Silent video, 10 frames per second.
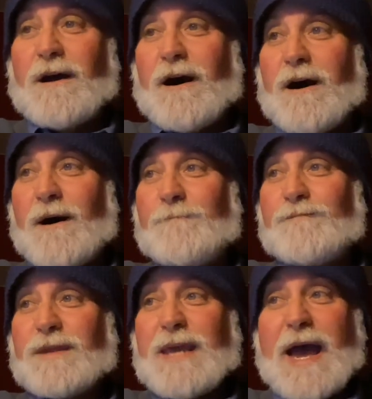Um,
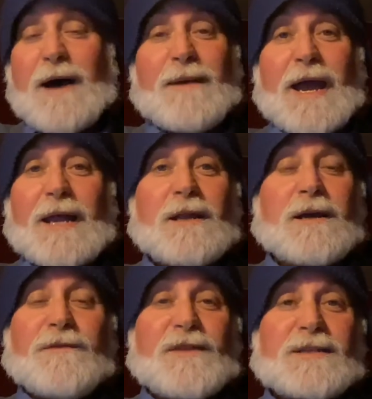yeah, man,
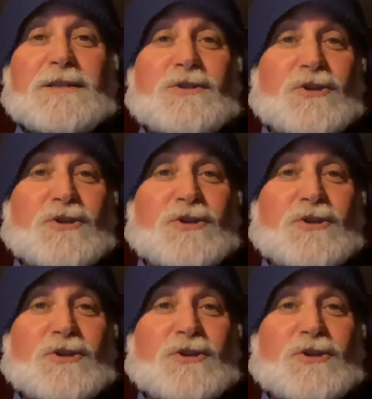this is